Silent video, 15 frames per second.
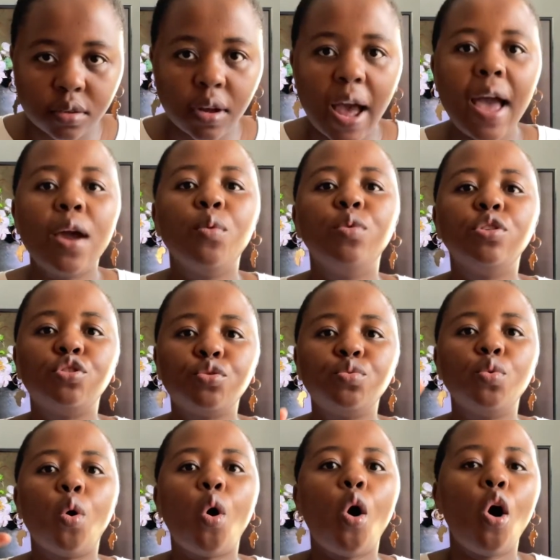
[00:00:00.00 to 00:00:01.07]
I
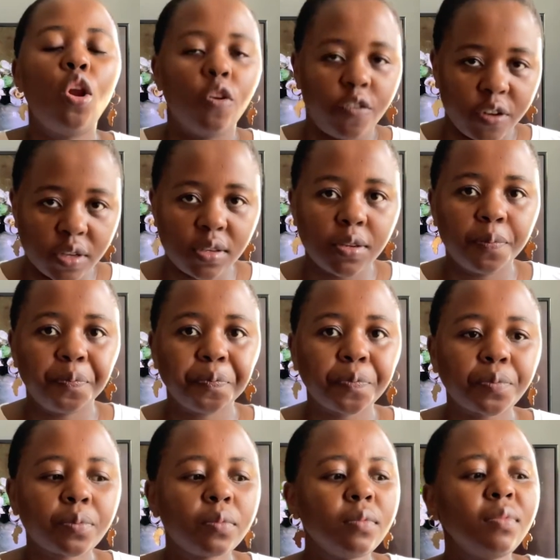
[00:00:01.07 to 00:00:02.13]
withdrew all of it
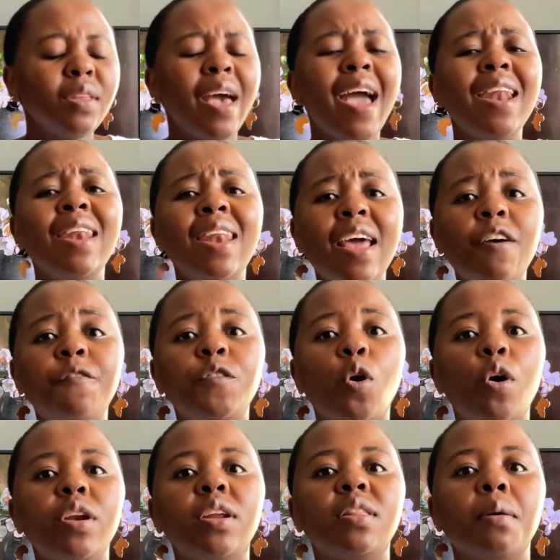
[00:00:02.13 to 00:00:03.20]
and left
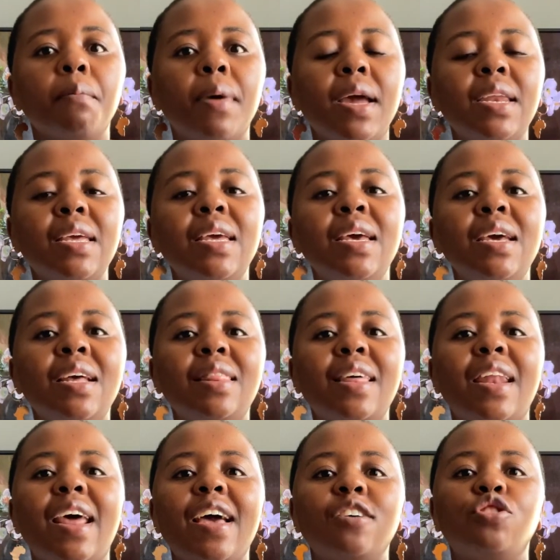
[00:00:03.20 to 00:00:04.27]
only the money
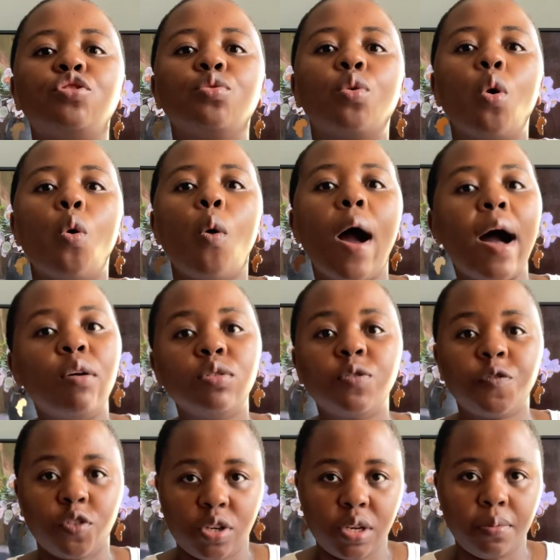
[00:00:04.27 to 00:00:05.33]
that has to go out
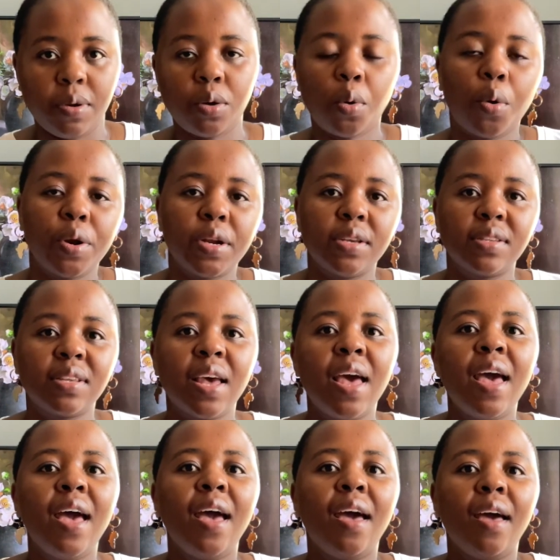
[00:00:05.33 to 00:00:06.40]
for debit orders.
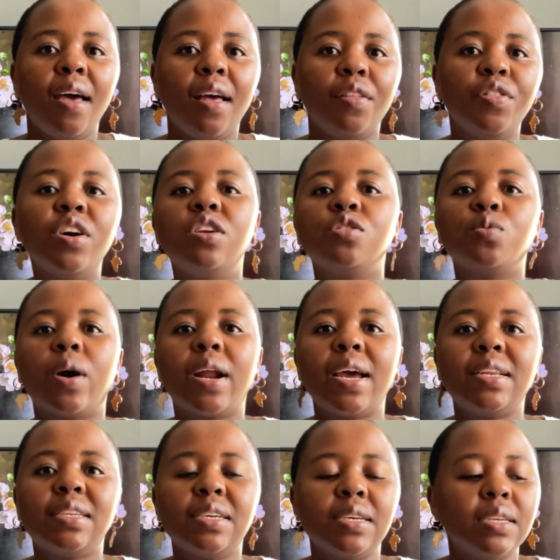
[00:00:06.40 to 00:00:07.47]
That is what I
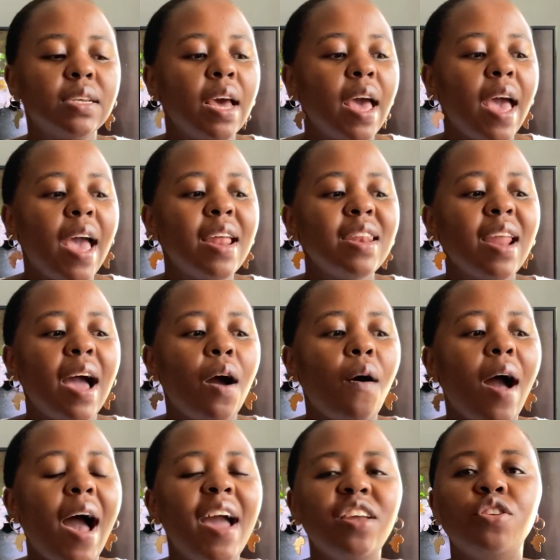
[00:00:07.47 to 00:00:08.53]
did. And now
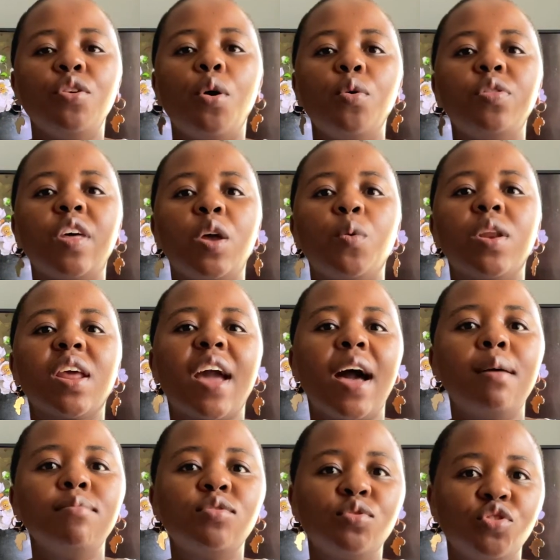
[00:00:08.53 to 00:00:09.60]
I know that when it
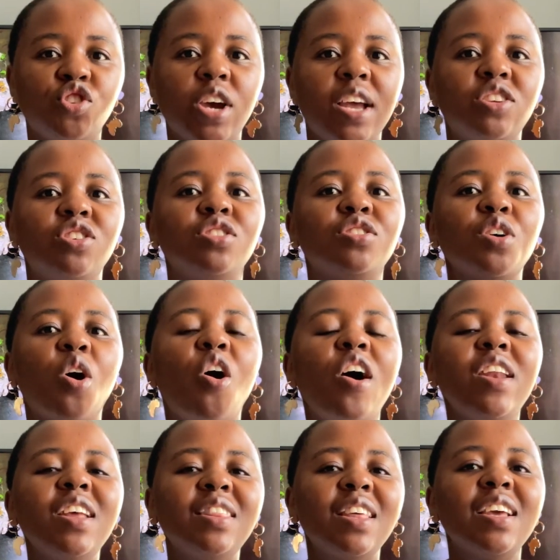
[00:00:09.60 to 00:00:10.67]
comes to charges, the
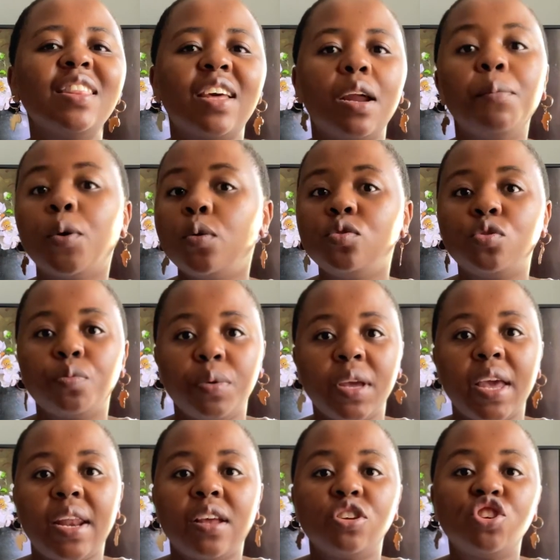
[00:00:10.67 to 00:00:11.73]
only thing that I'm going to be
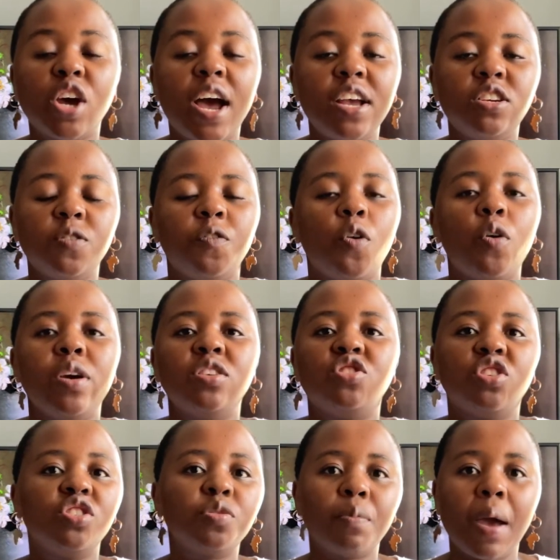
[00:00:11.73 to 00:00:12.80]
getting charged for is
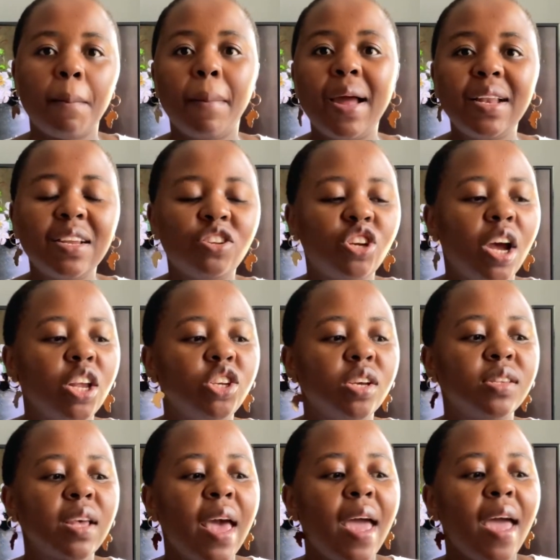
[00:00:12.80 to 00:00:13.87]
just my monthly
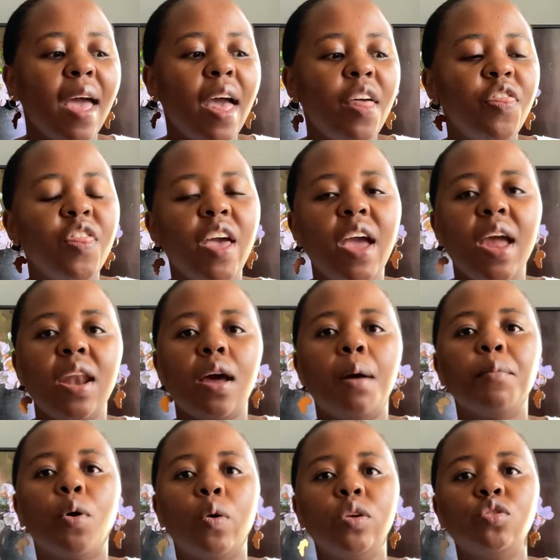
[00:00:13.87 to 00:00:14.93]
charges. And then I'm
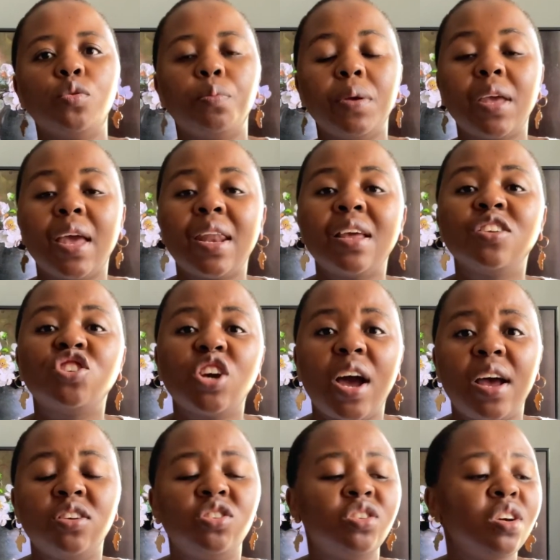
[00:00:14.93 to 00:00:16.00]
going to be getting
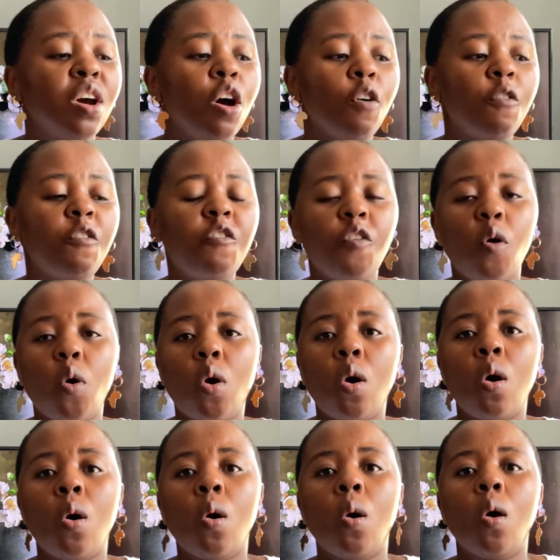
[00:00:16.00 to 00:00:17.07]
charged
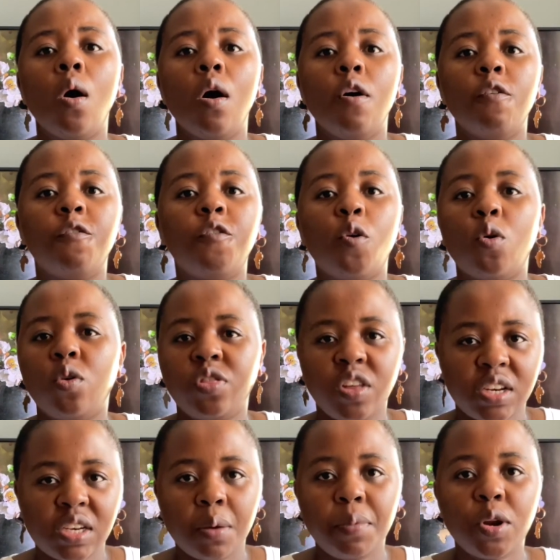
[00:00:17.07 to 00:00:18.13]
for the
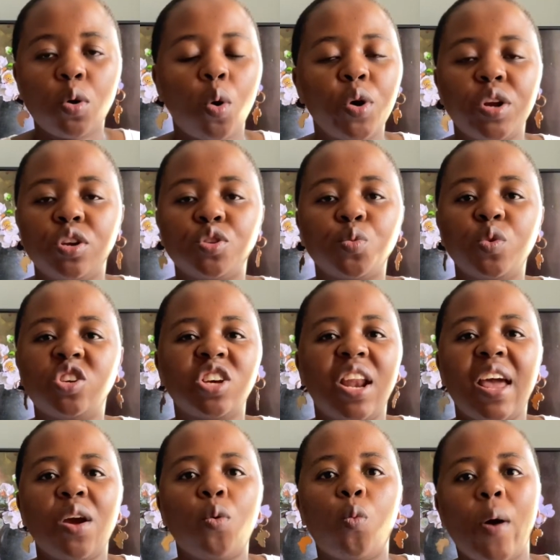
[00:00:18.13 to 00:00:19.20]
debit orders, which are
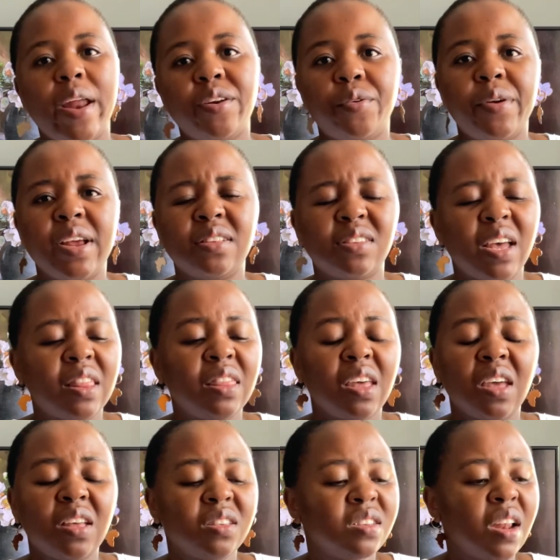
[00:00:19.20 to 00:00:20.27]
like 1 rand. I
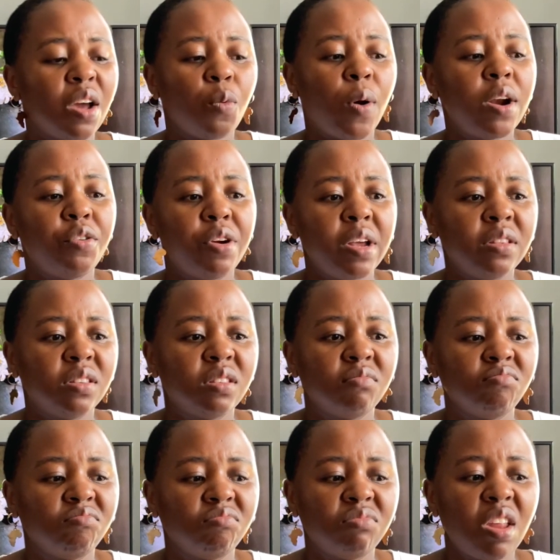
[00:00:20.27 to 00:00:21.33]
think it's like 1 rand,
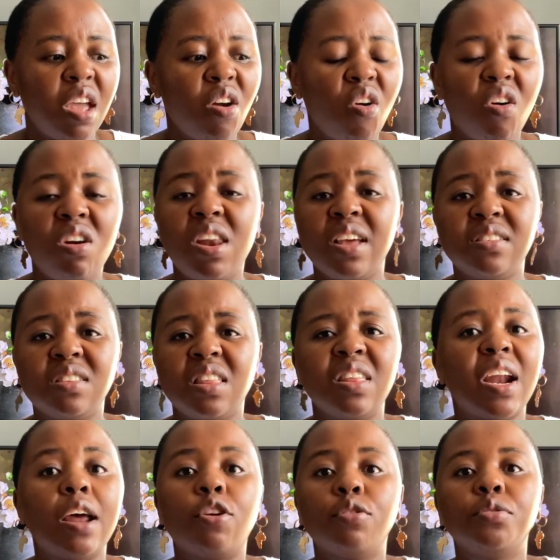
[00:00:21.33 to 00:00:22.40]
or less than that.
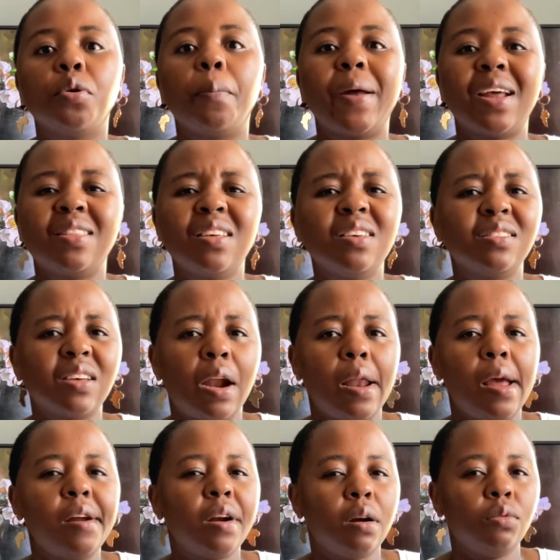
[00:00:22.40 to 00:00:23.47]
I don't know, but I think it's
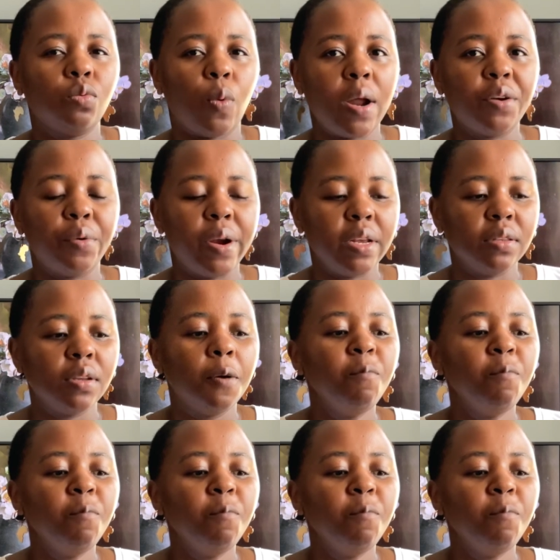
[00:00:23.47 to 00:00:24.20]
around 1 rand.